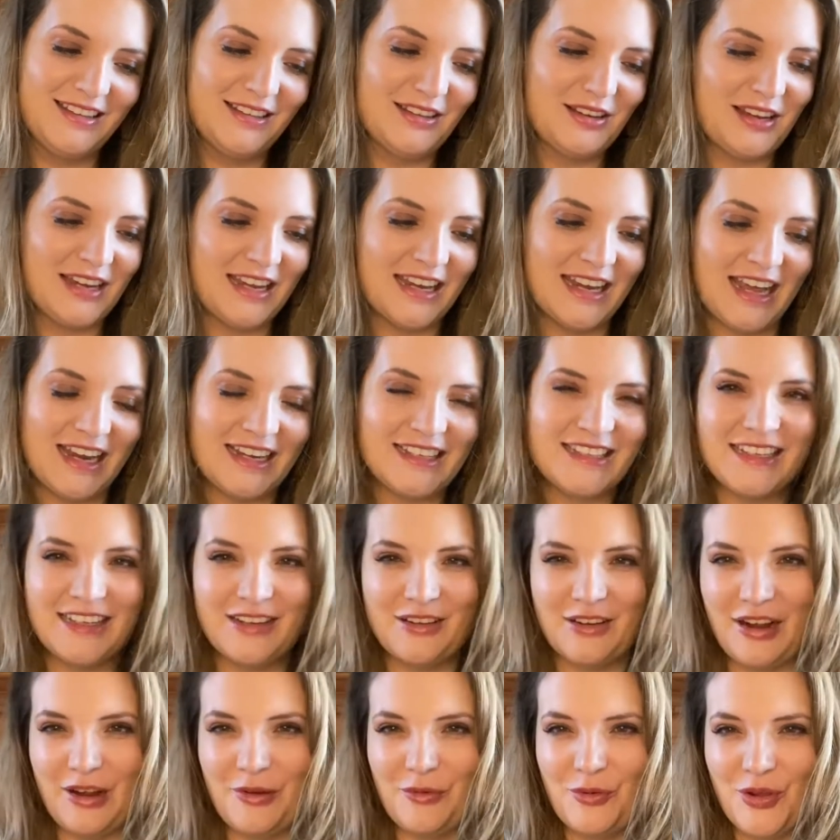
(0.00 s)

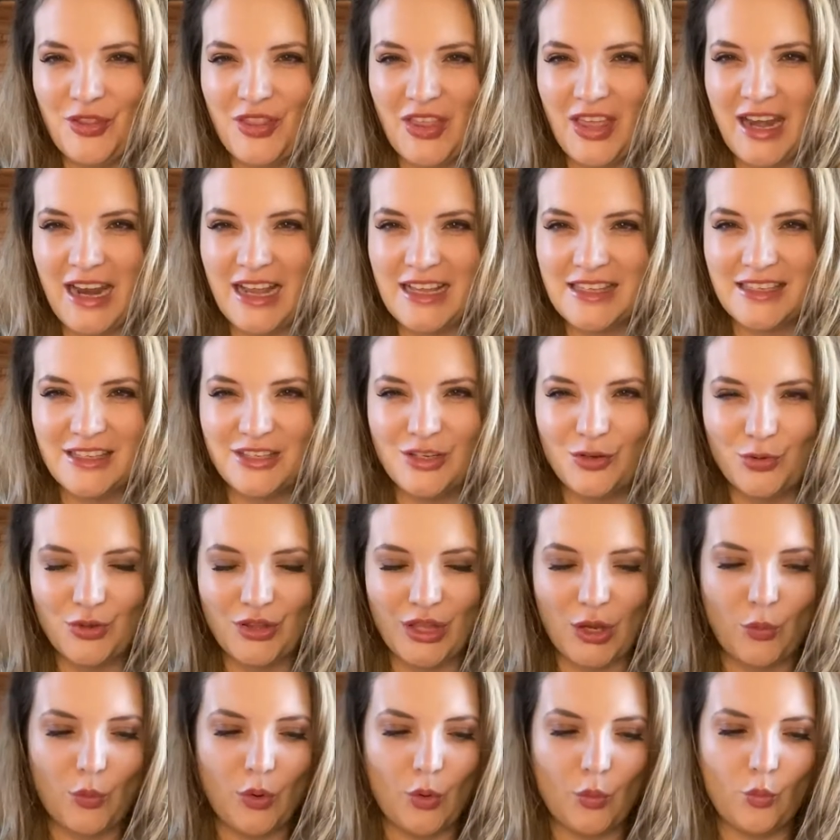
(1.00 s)
connecting what that has to do with,
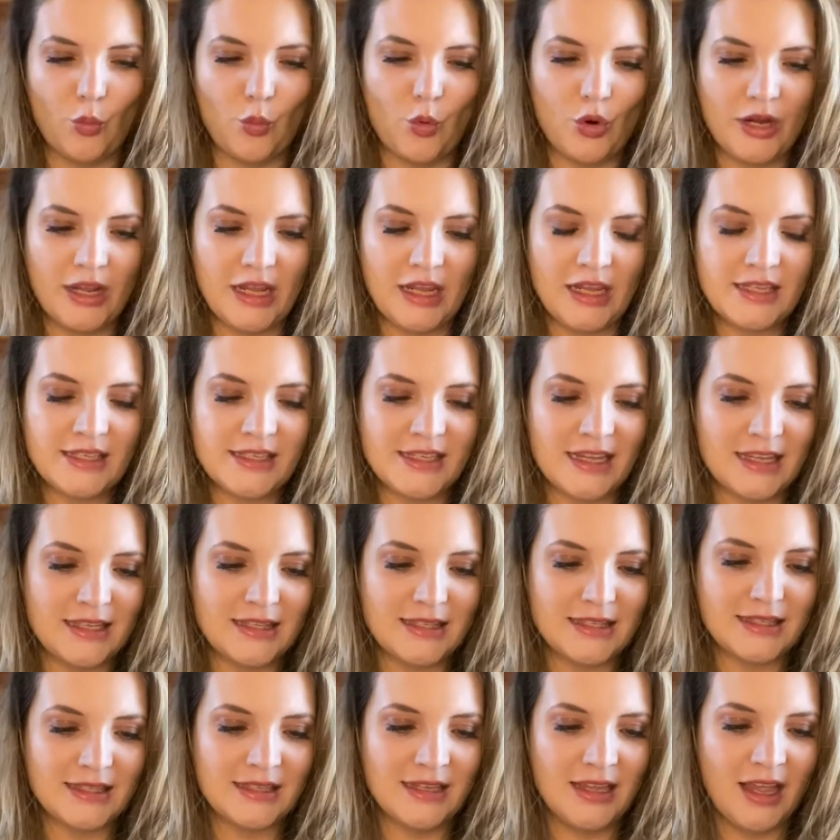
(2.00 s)
like what woody
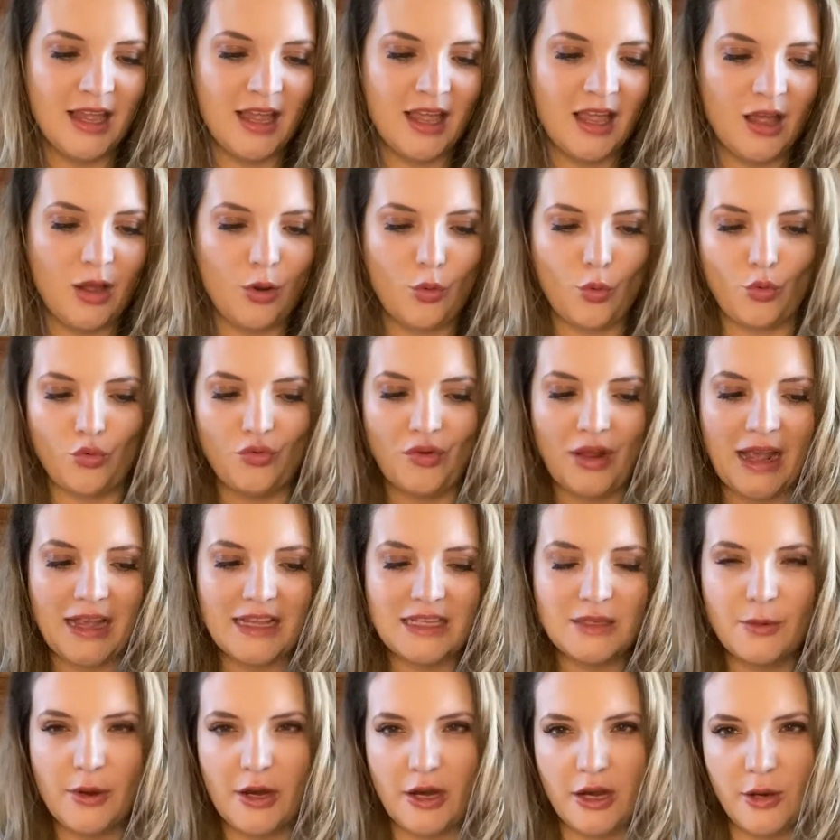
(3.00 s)
scents or
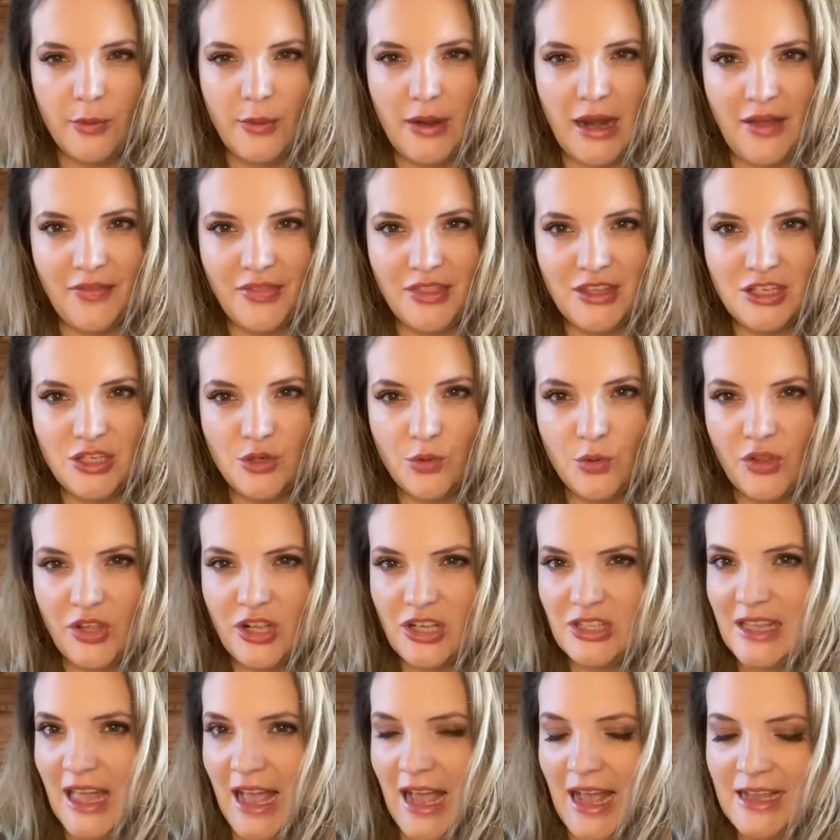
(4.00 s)
raspberry would have to do with
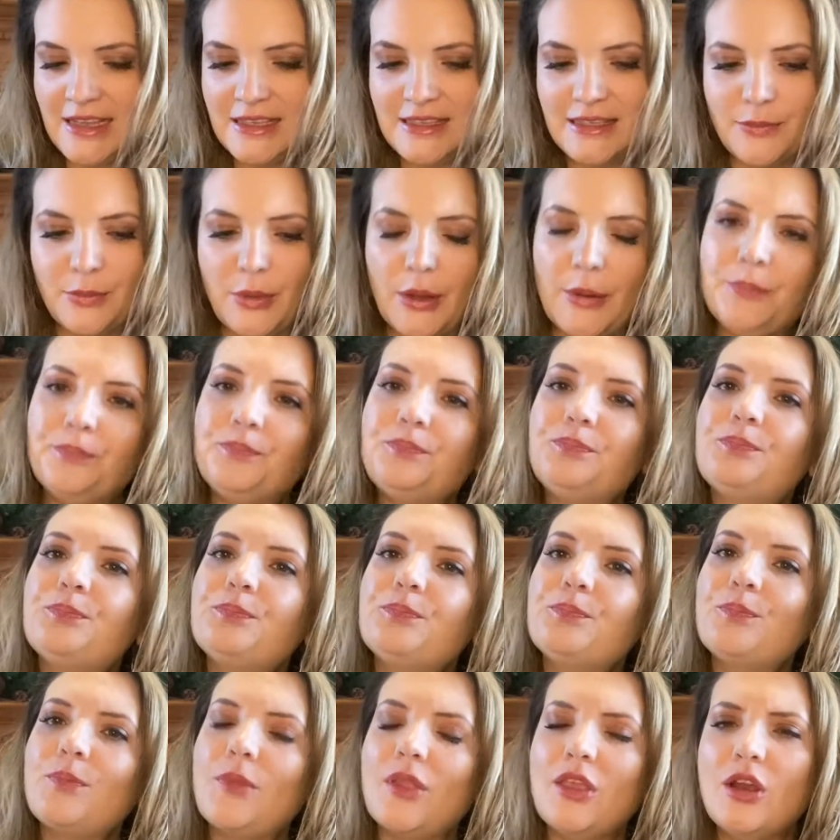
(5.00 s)
glass, but
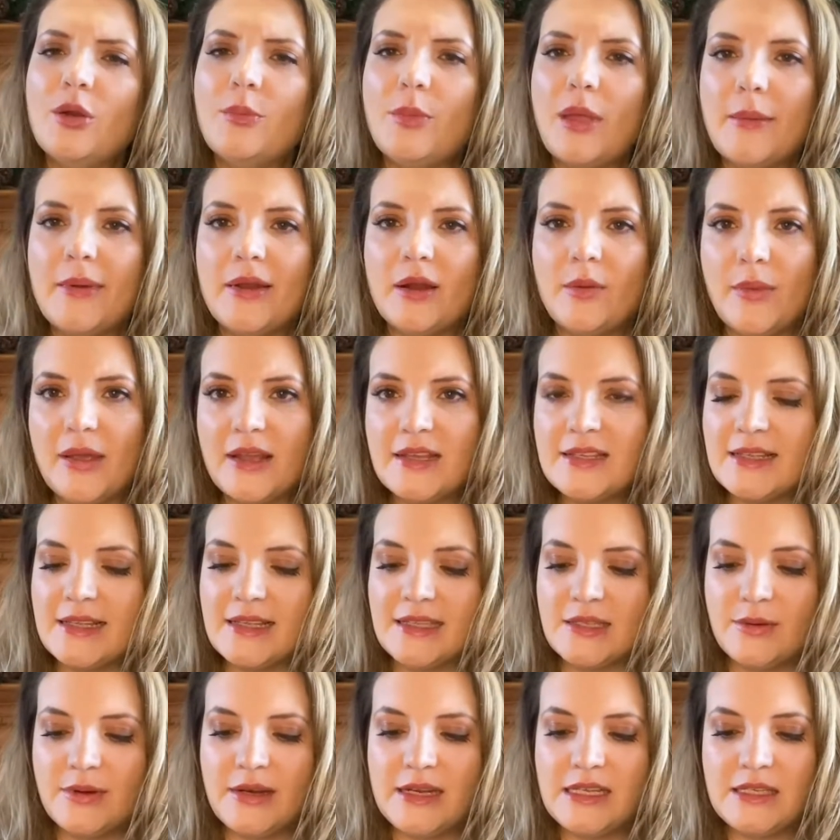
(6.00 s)
maybe it'll make
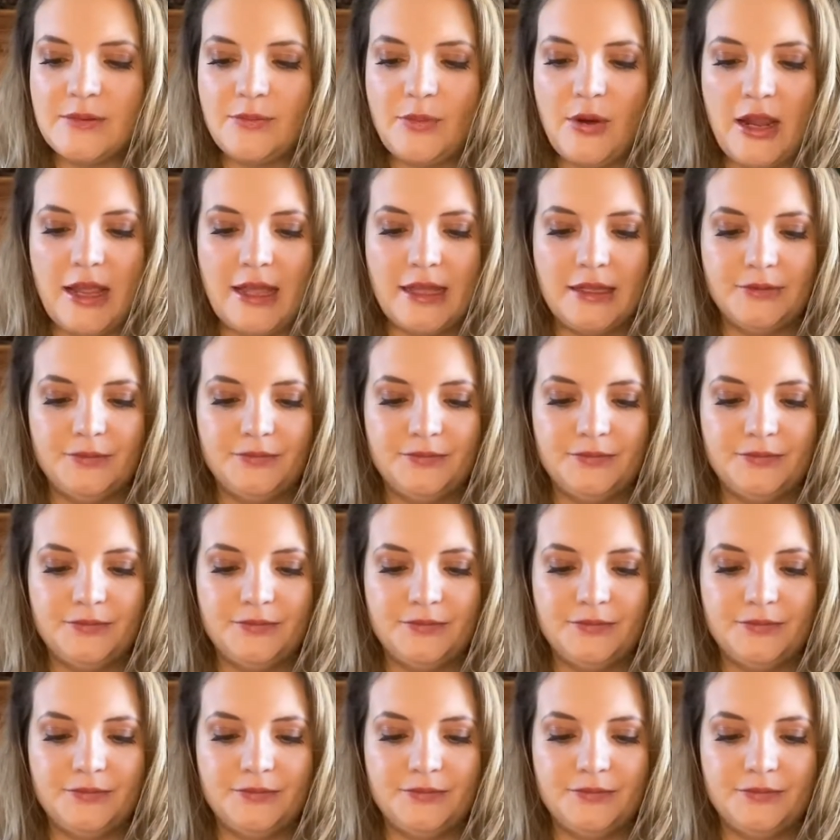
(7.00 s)
sense when I spray it.